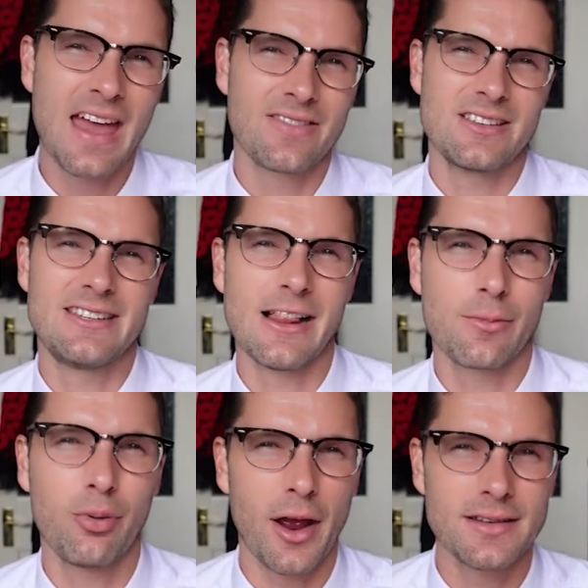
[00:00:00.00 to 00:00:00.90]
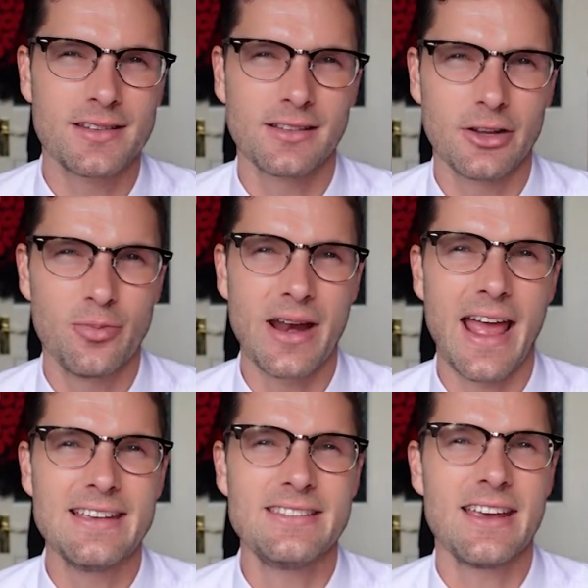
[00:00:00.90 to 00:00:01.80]
The selling price is a little bit
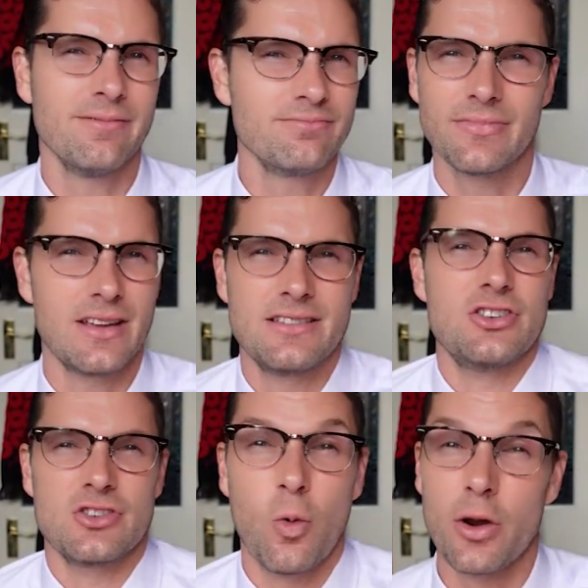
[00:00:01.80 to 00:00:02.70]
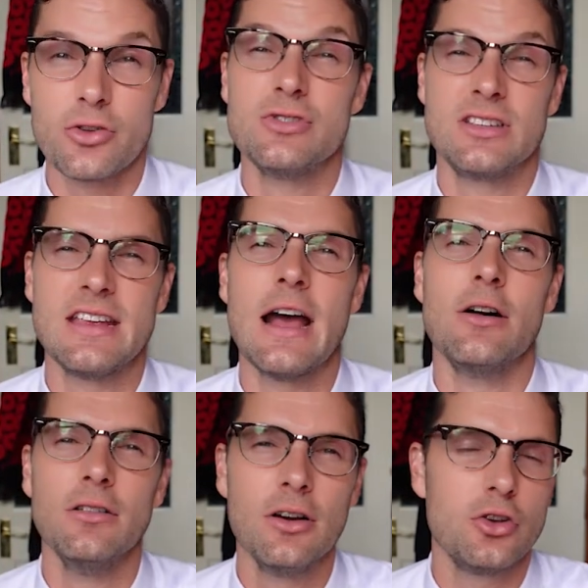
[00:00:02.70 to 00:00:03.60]
easier. It's just what you
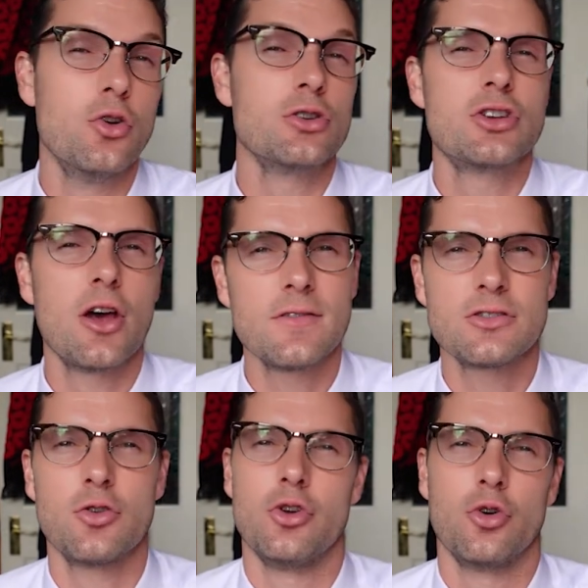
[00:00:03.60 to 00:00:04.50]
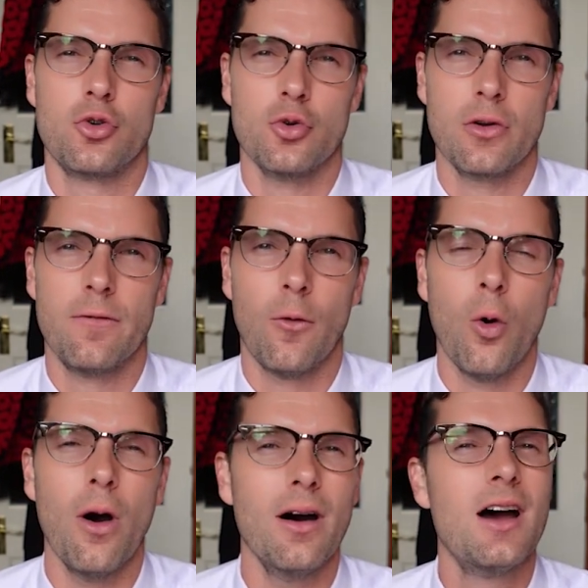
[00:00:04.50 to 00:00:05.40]
sell your service or your good
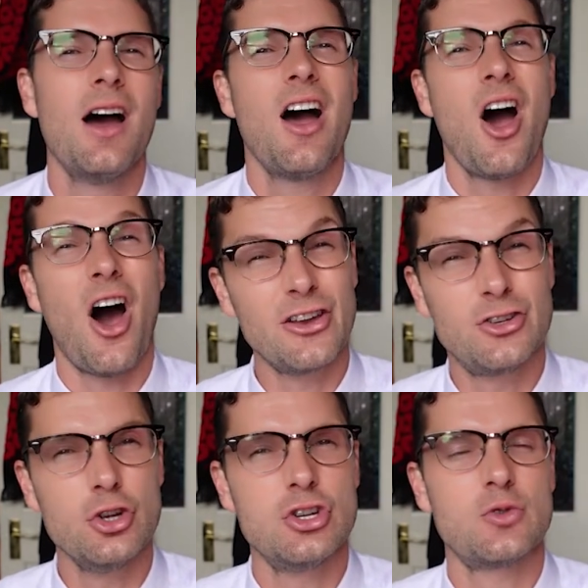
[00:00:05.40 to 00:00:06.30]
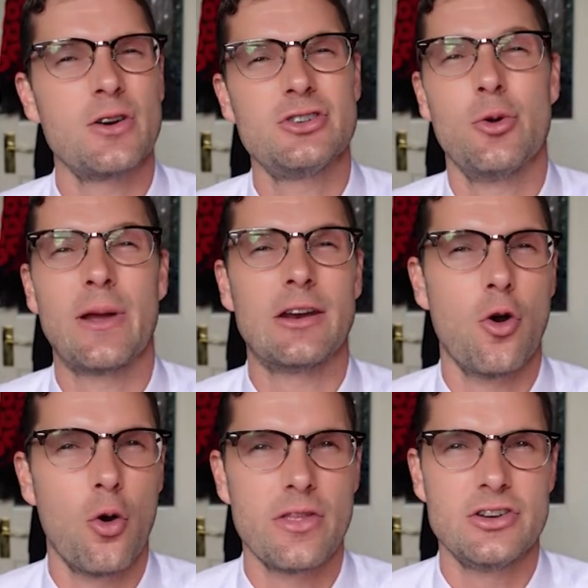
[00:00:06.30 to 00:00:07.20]
for. I do just want you to
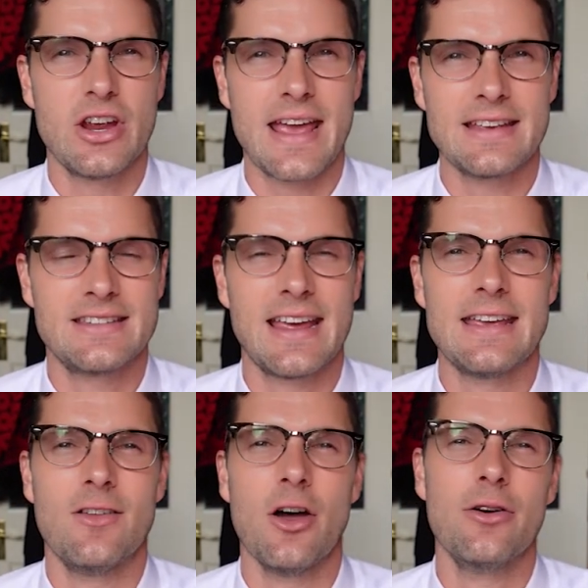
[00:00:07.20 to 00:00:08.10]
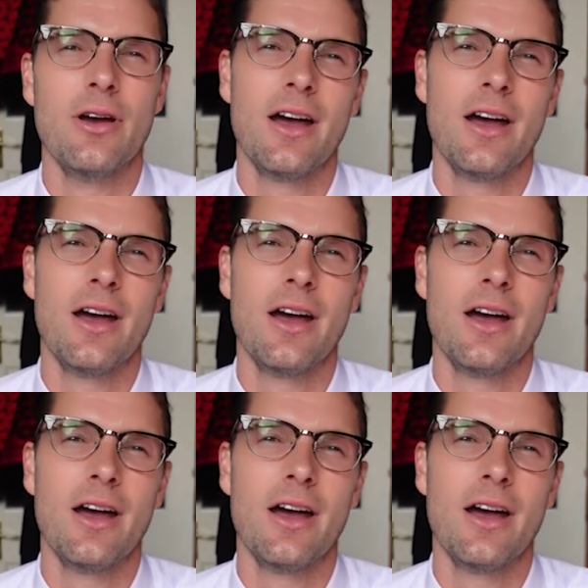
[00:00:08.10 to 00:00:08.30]
ignore the GST though,